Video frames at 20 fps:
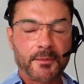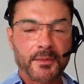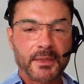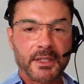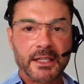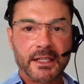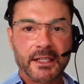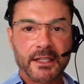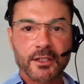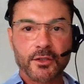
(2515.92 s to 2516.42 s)

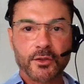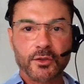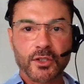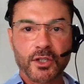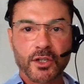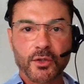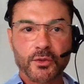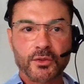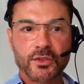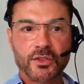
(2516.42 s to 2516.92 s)
clinical
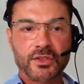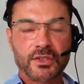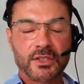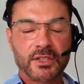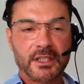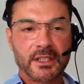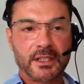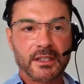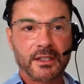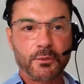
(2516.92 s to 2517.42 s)
notes
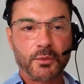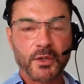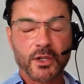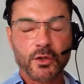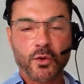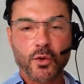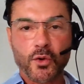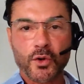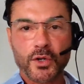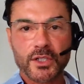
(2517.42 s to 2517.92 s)
and
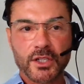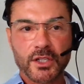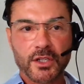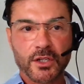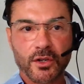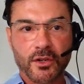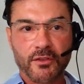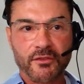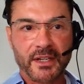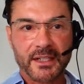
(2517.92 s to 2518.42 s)
recording
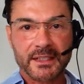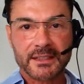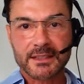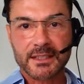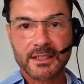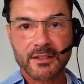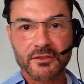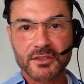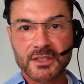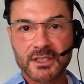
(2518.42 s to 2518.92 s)
of
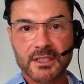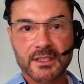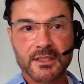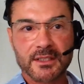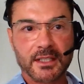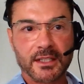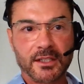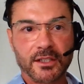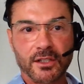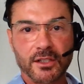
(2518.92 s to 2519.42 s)

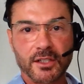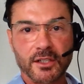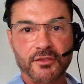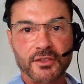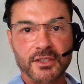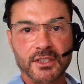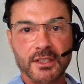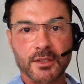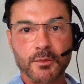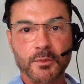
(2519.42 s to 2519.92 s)
activities and all of
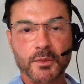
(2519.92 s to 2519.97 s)
this,